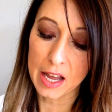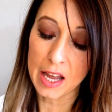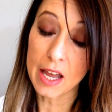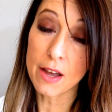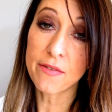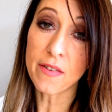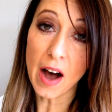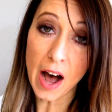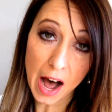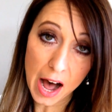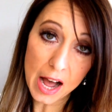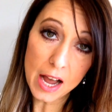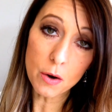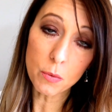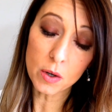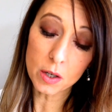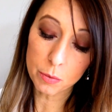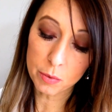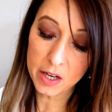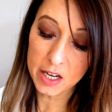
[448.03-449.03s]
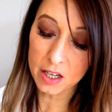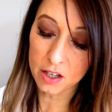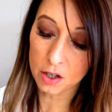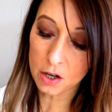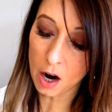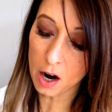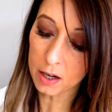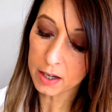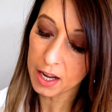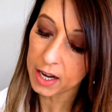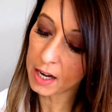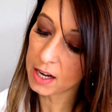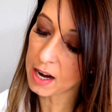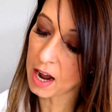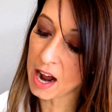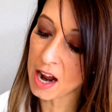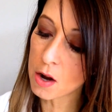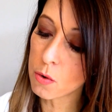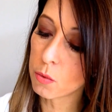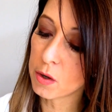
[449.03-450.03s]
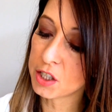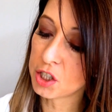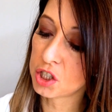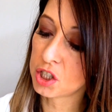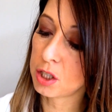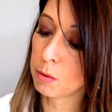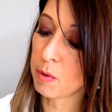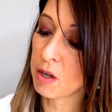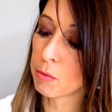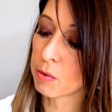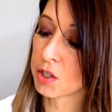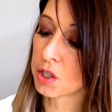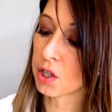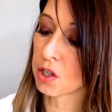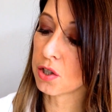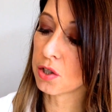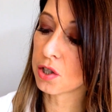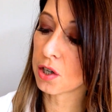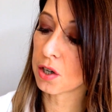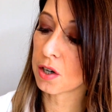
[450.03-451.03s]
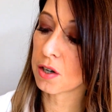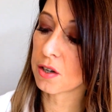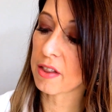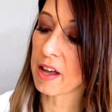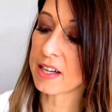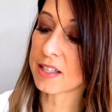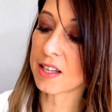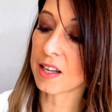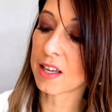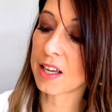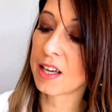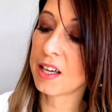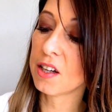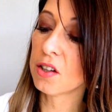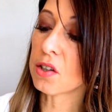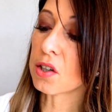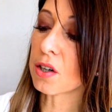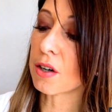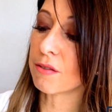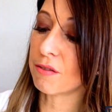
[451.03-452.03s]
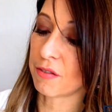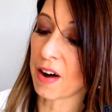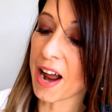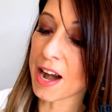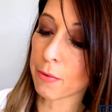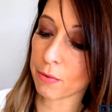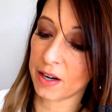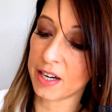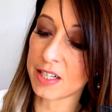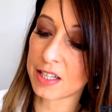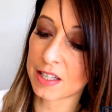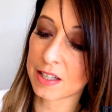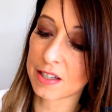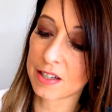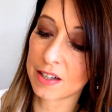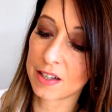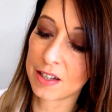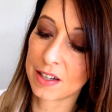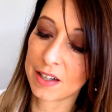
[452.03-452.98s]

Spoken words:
If I were reincarnated, I wish to be returned to Earth as a killer virus